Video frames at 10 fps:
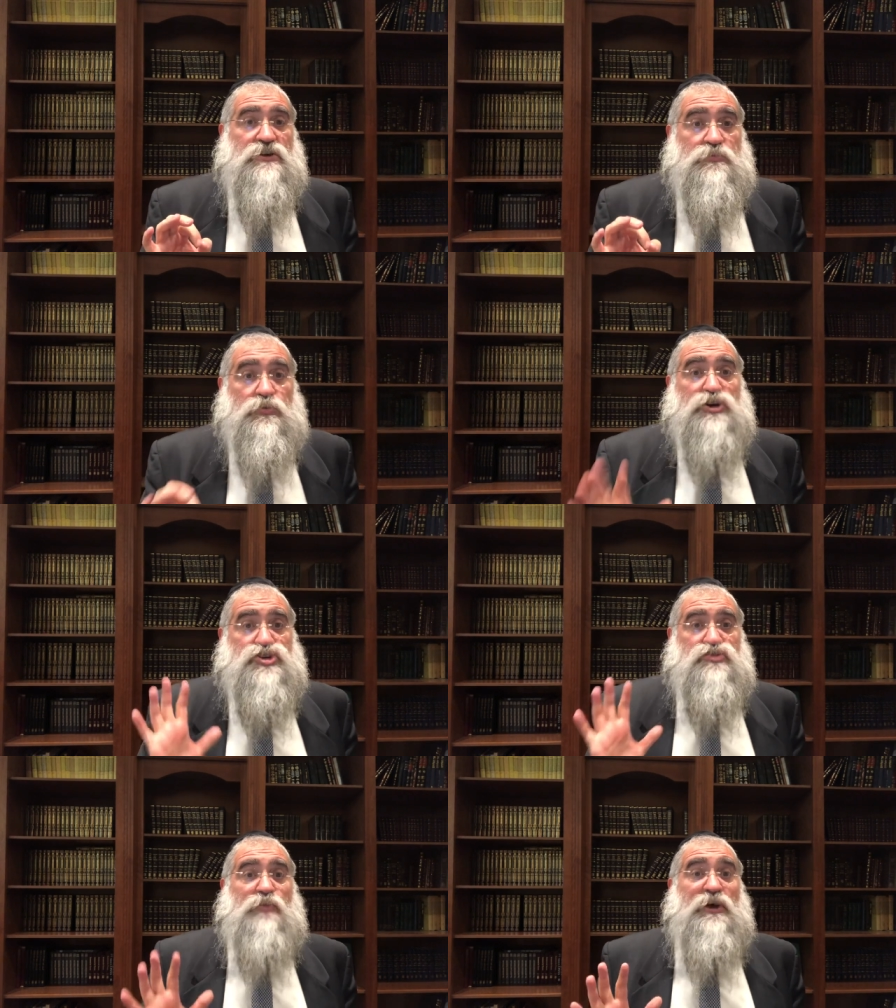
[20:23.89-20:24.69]

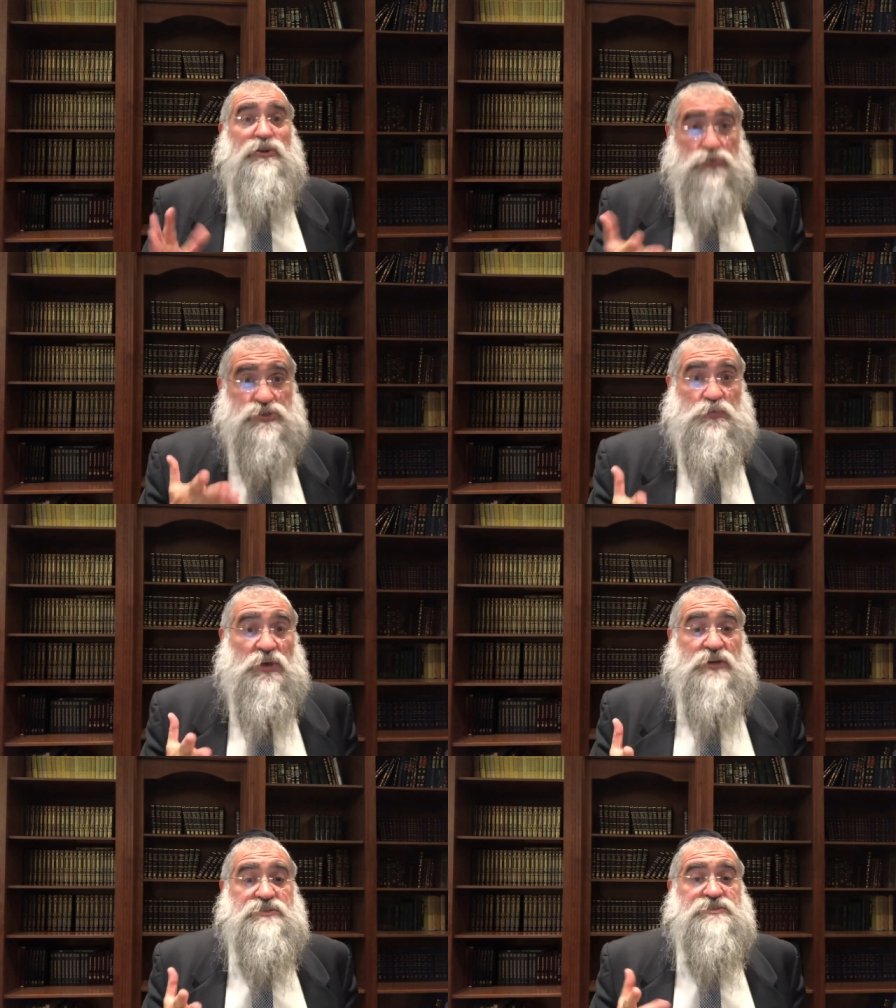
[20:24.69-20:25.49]
Moshe Rabbeinu
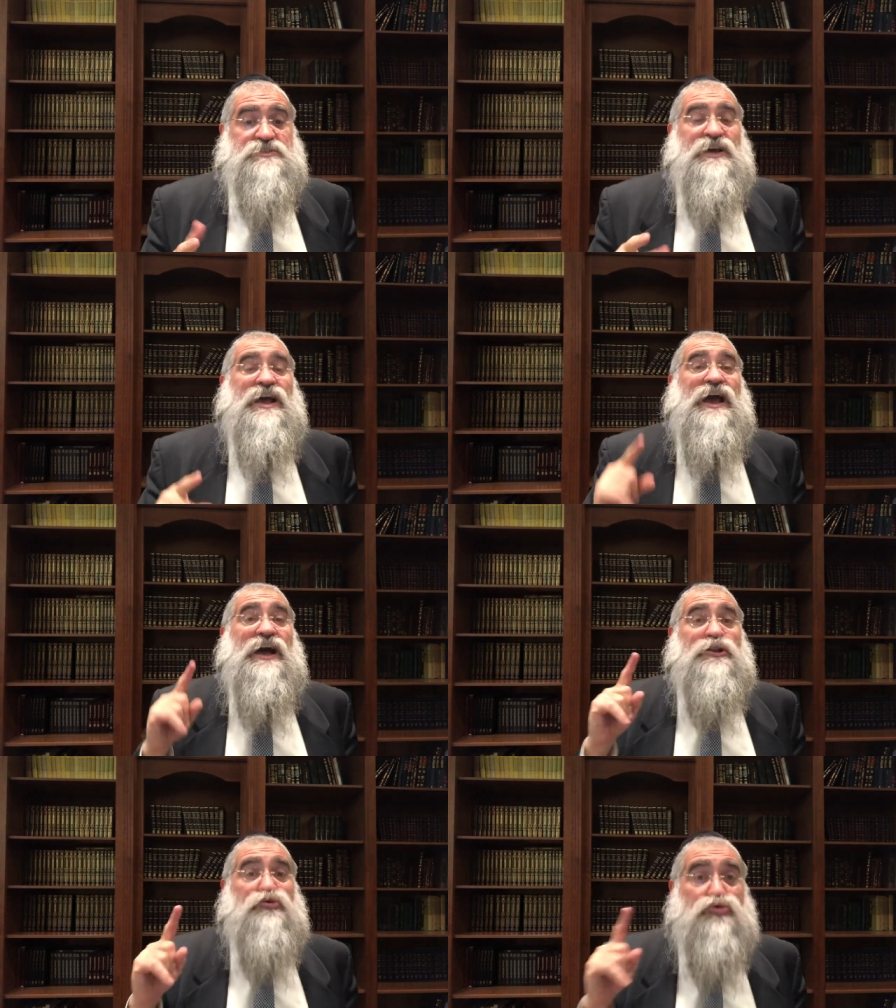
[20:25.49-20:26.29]
speaks.
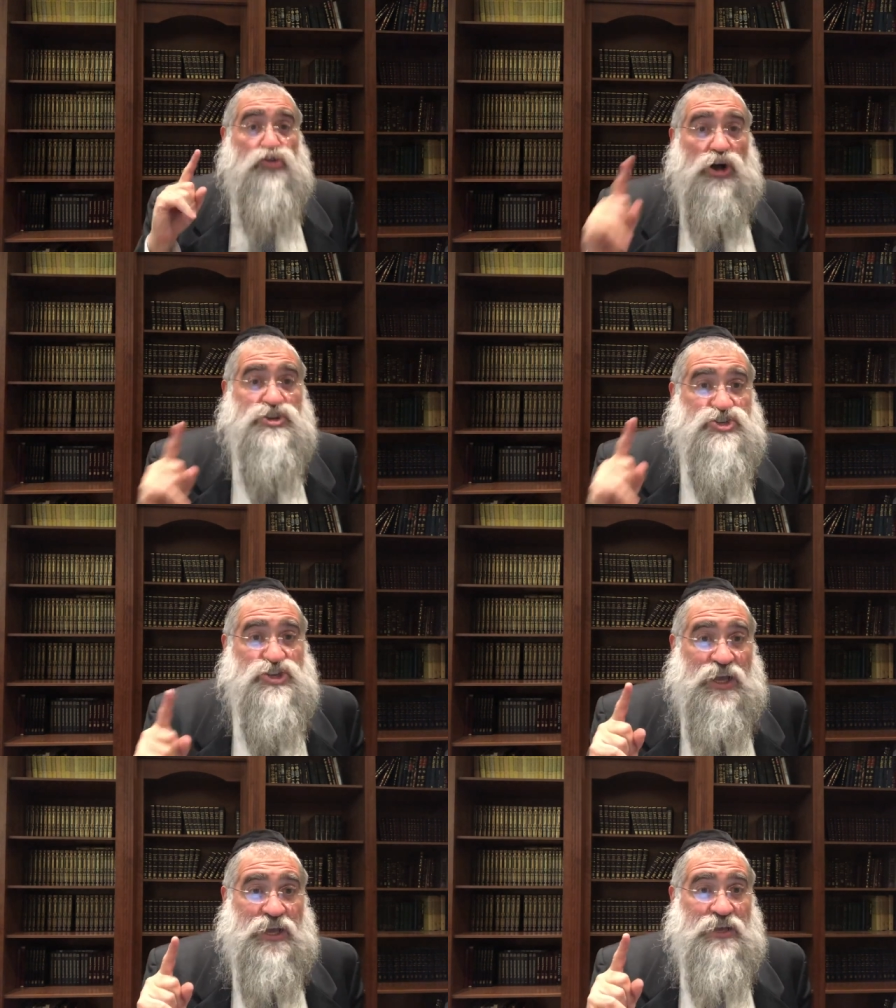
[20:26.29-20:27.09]
El
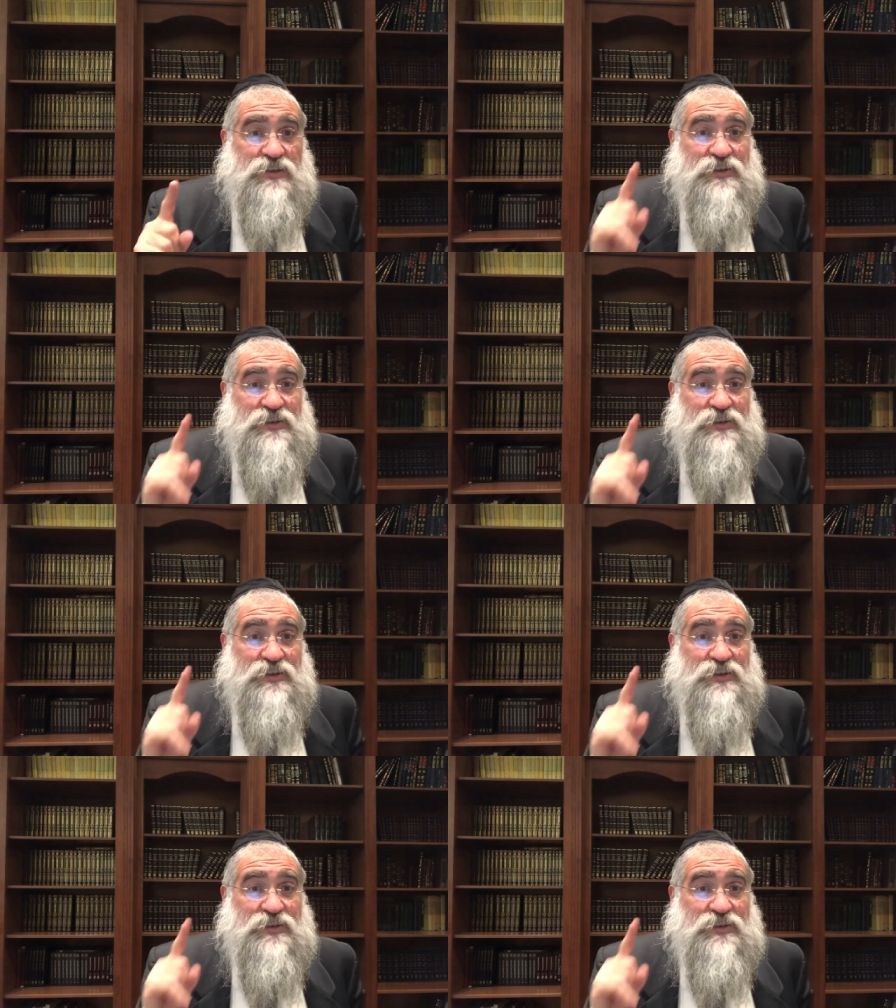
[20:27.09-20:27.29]
Roshe,